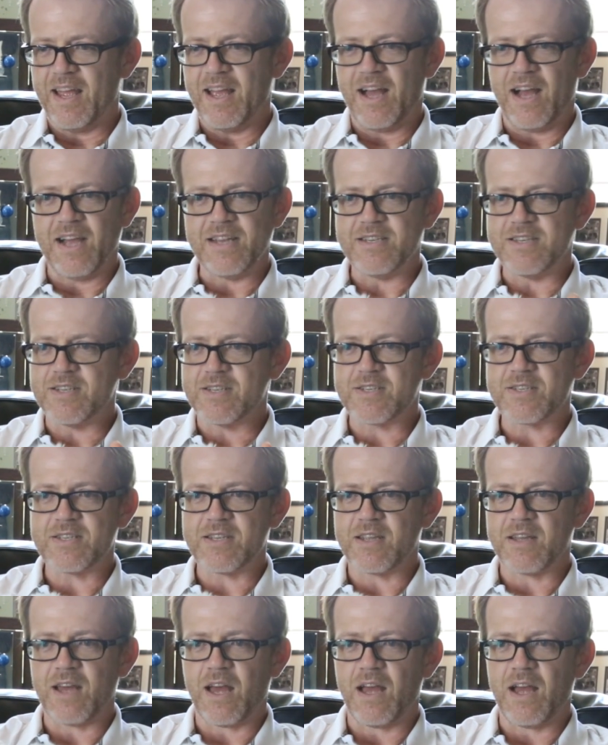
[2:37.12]

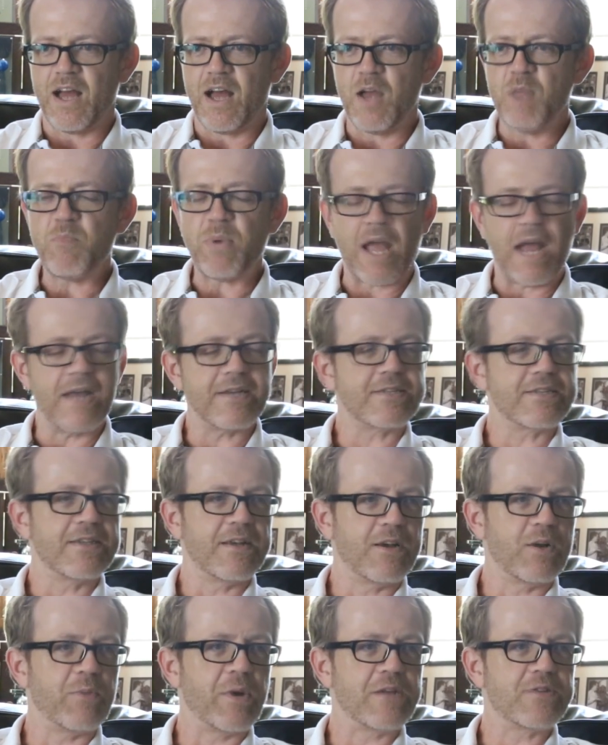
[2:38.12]
I'm
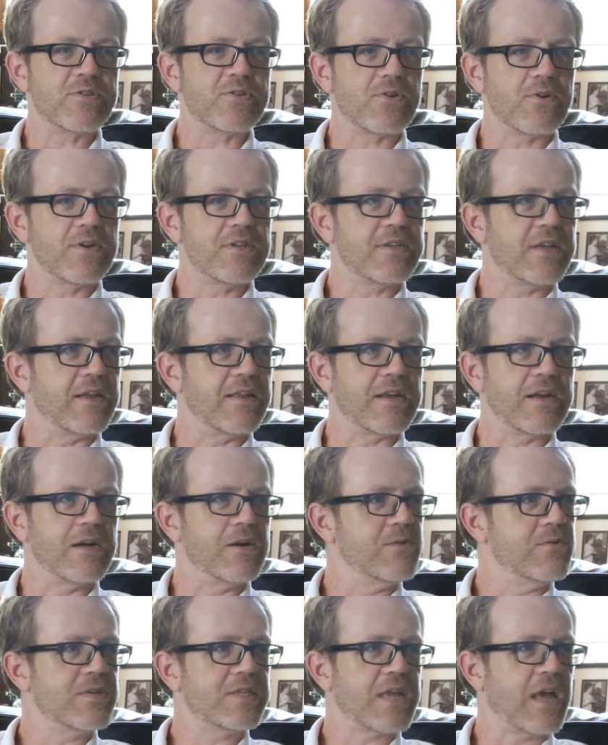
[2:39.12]
passionate about storytelling.
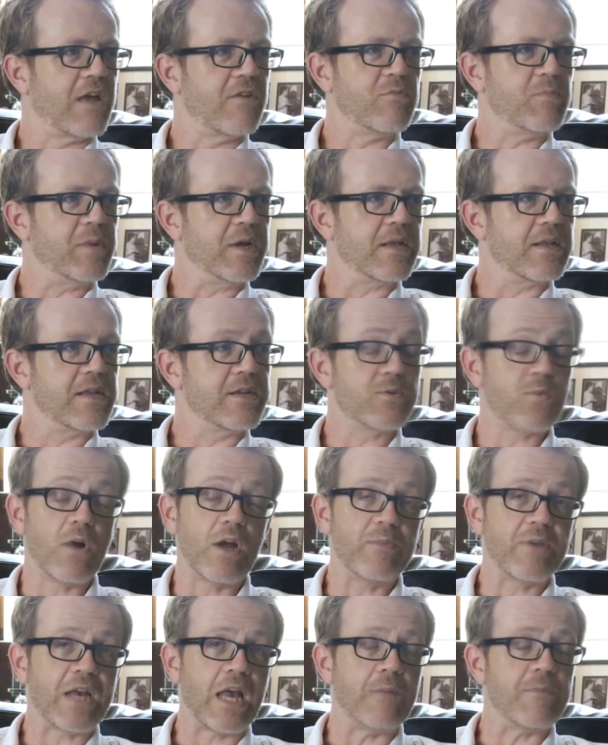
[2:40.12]
I always have been. That's
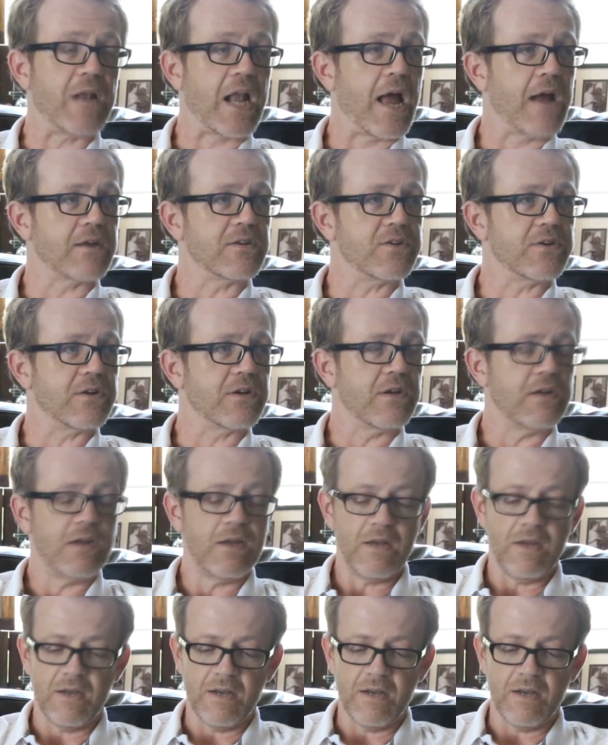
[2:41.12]
why I became an actor.